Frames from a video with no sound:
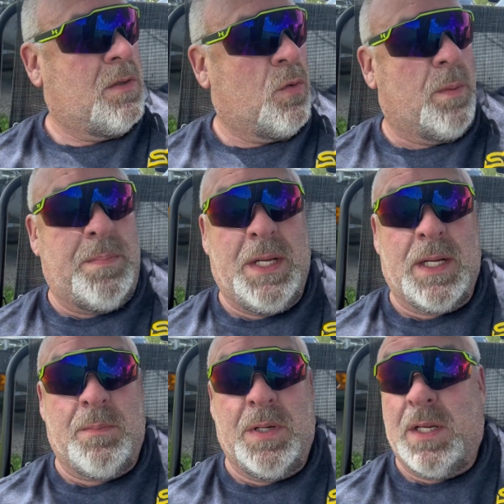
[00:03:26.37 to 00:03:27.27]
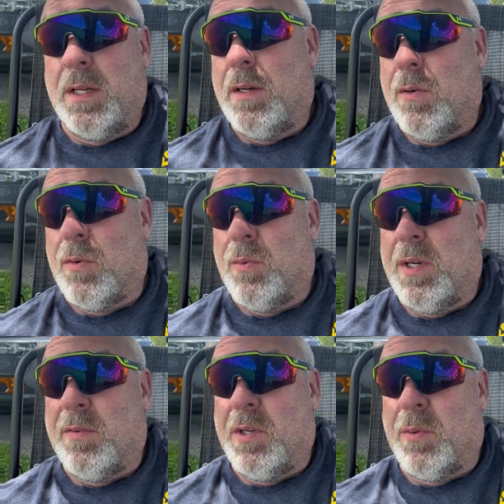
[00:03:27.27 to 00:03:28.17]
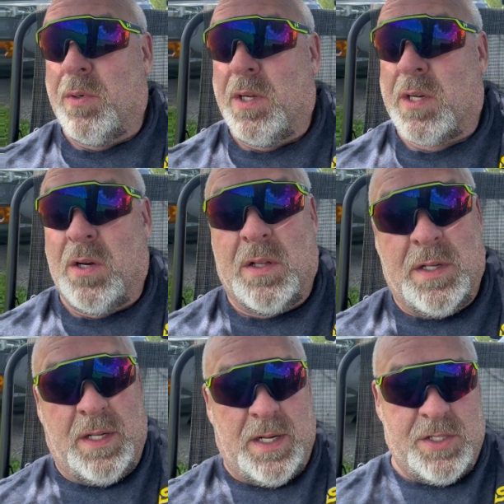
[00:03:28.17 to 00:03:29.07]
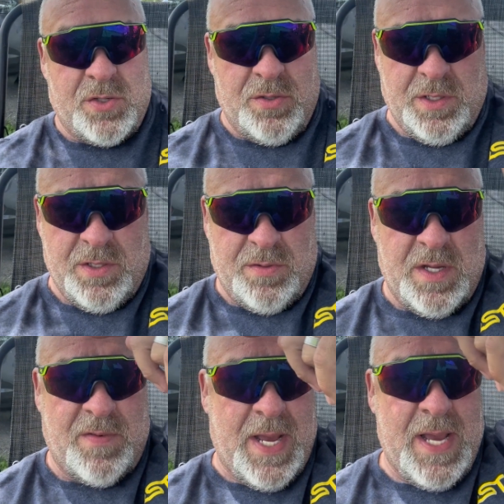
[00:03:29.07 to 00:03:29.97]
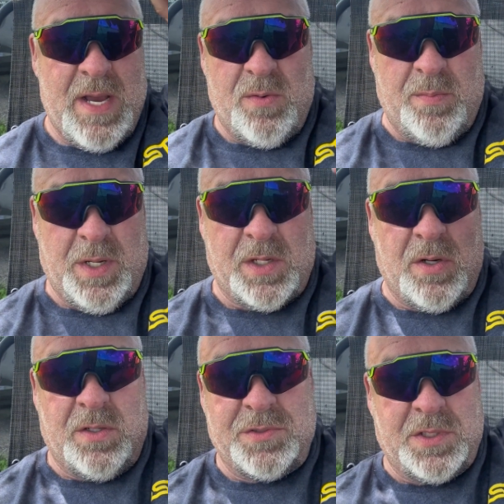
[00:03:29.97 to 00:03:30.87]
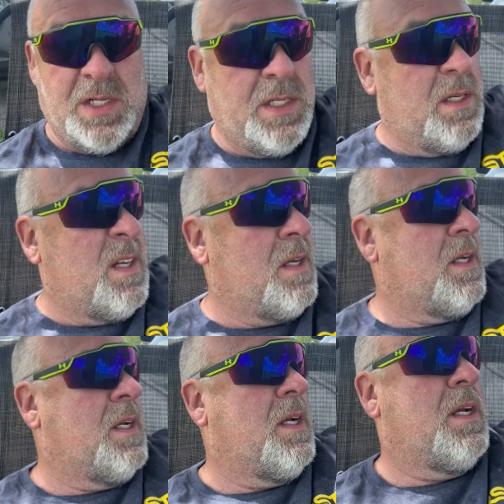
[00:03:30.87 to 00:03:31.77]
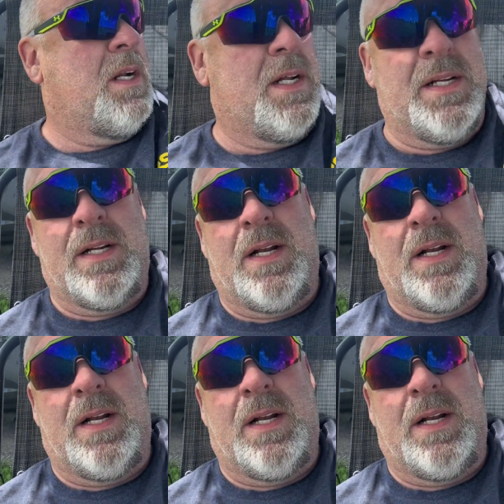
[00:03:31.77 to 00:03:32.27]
or pig pen or whatever you want to call it, and I certainly don't have a hat with my call sign, and I didn't